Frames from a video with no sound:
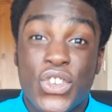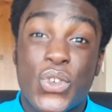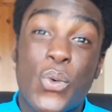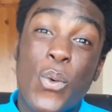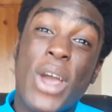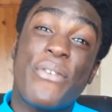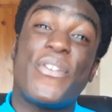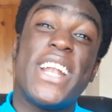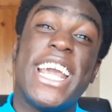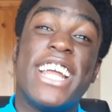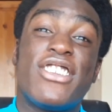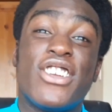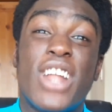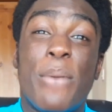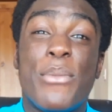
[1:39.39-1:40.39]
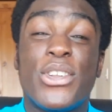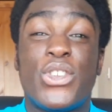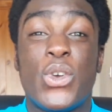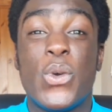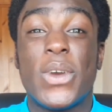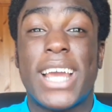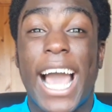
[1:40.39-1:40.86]
Swiftly into number
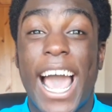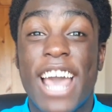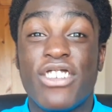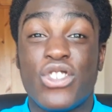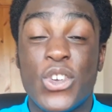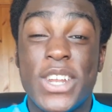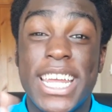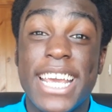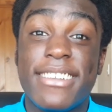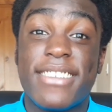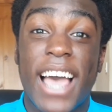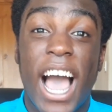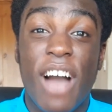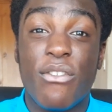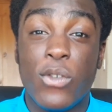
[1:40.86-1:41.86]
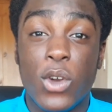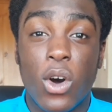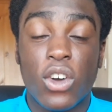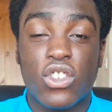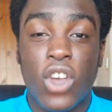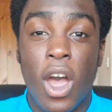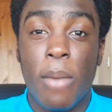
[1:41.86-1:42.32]
2, guys, you need to have
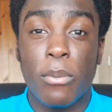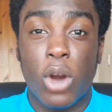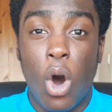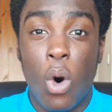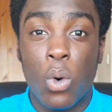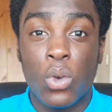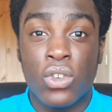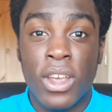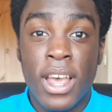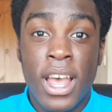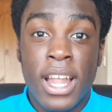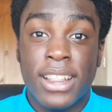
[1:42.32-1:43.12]
long-term goals.